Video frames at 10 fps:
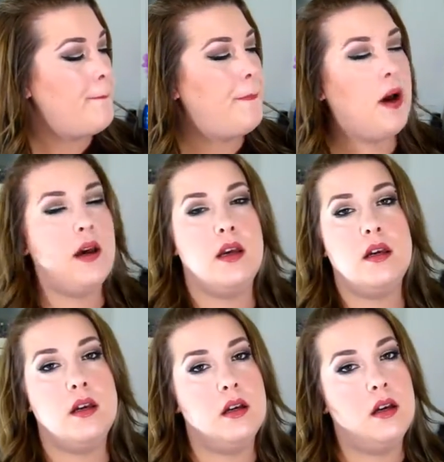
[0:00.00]
but
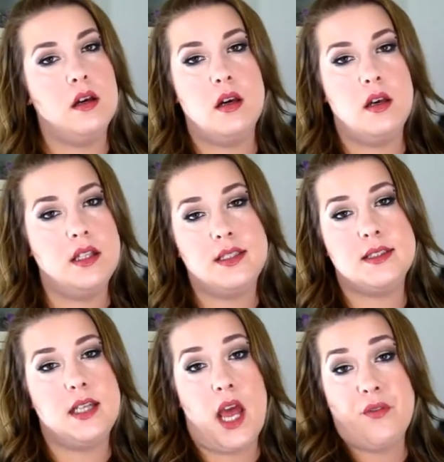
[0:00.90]
this is
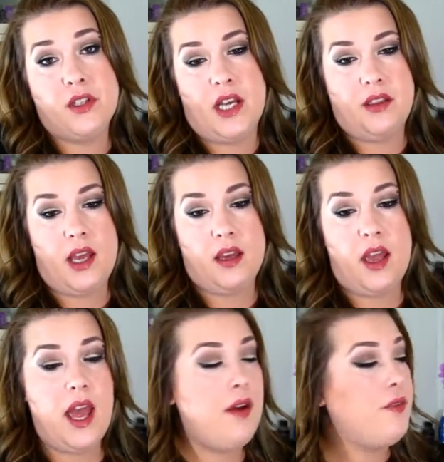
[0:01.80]
an everyday thing.
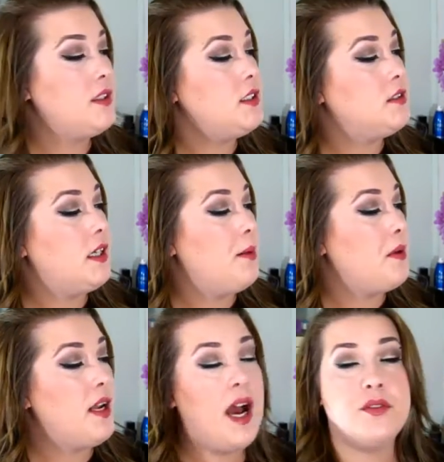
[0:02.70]
Every single day, I'm
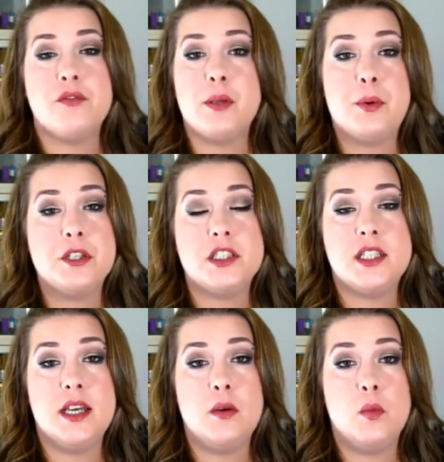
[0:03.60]
going to have to repurchase
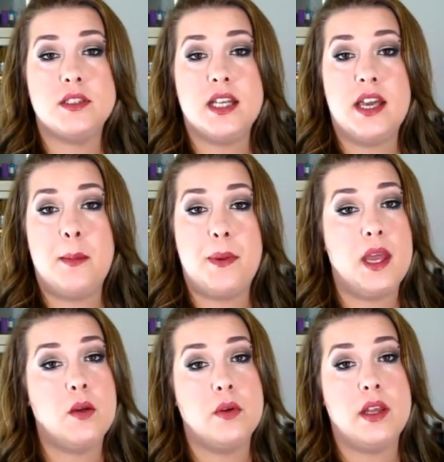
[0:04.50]
it once I hit
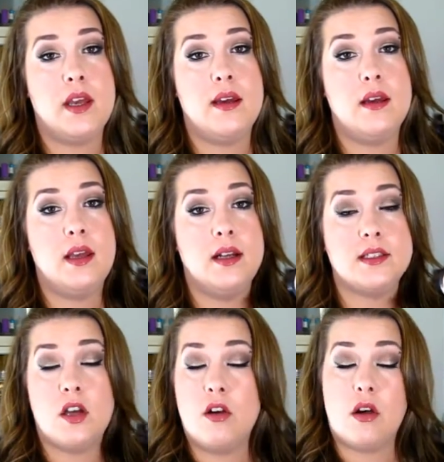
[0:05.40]
pan with it and it's
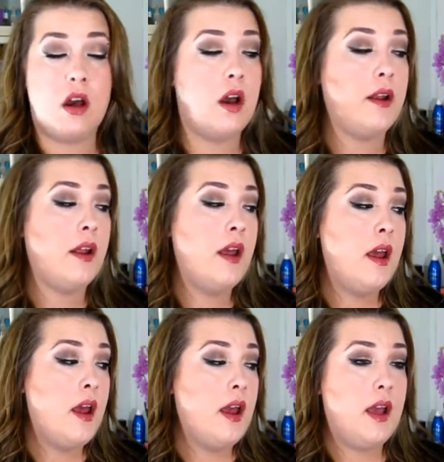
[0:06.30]
all gone.
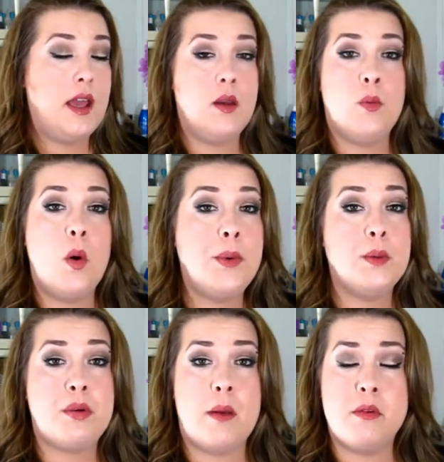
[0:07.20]
It won't be a
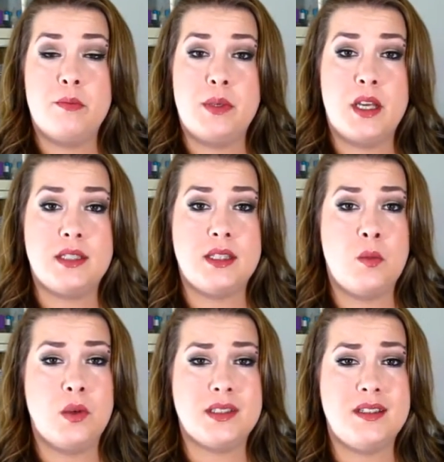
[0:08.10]
problem because it
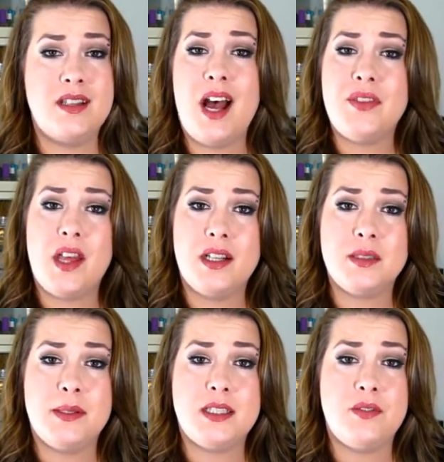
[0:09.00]
was not that
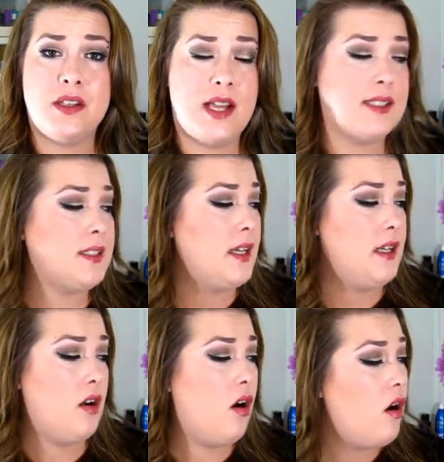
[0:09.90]
expensive on that site
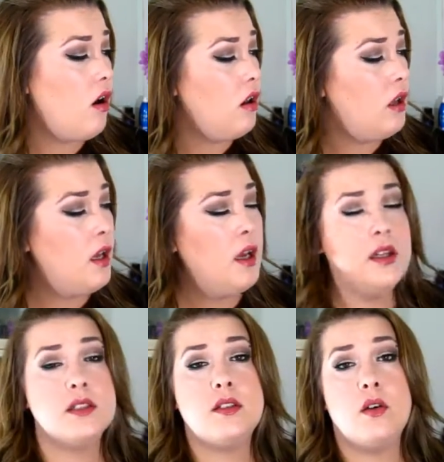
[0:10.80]
at all.
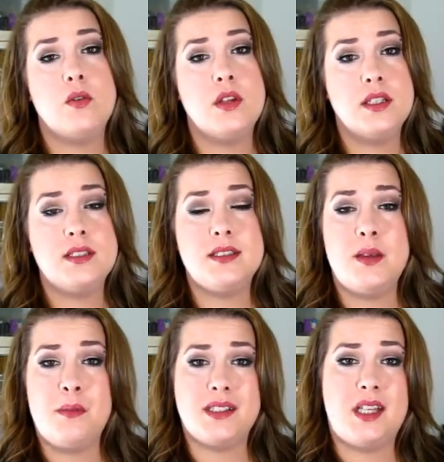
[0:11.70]
So this is a
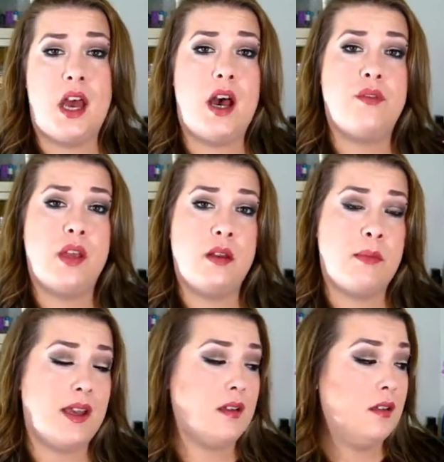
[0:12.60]
must-have in
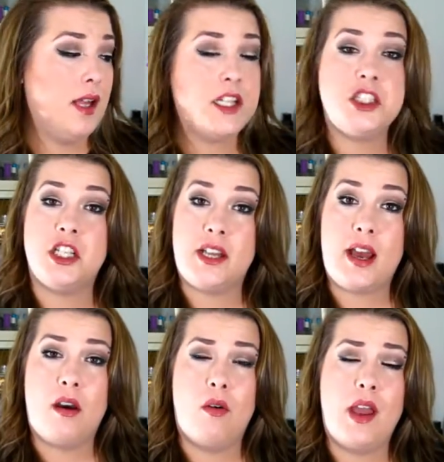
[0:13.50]
my collection
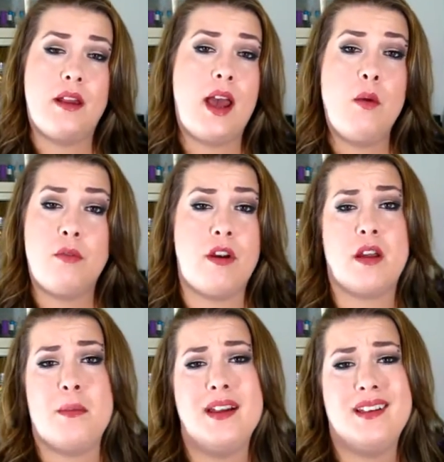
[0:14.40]
now, and I would
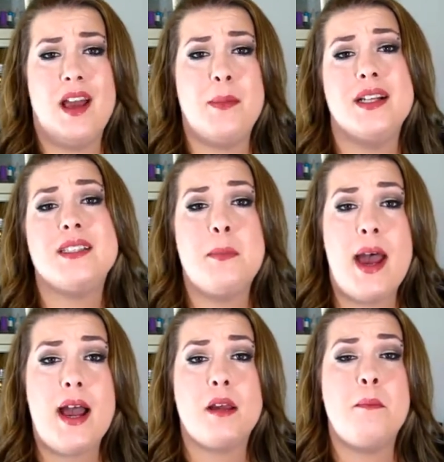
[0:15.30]
recommend it. I mean, it's
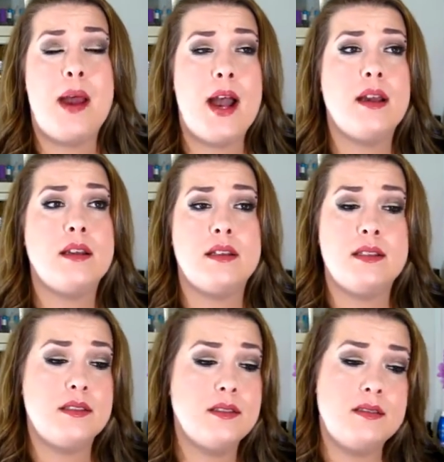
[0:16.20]
MAC. MAC,
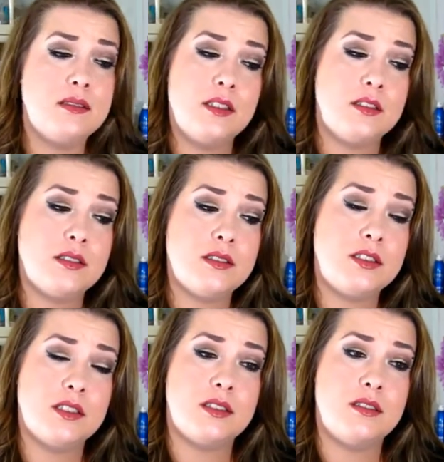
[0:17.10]
there's
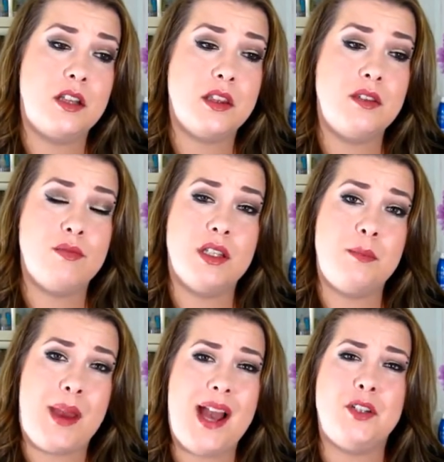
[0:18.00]
just nothing really
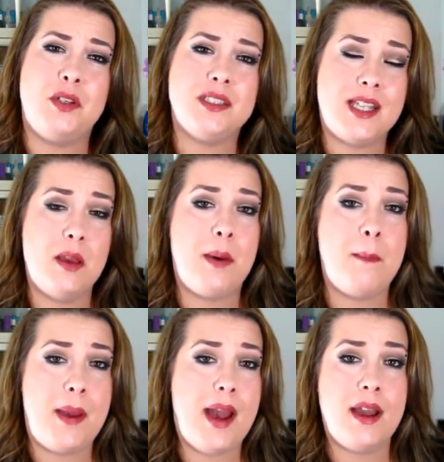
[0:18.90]
bad you can say about
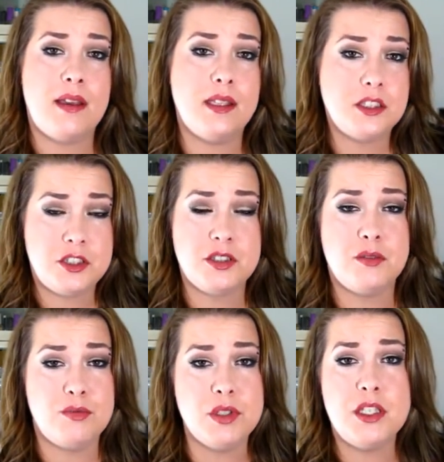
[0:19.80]
MAC. It's just
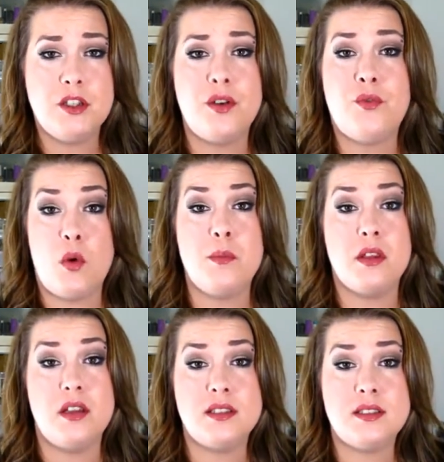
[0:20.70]
really good formulas.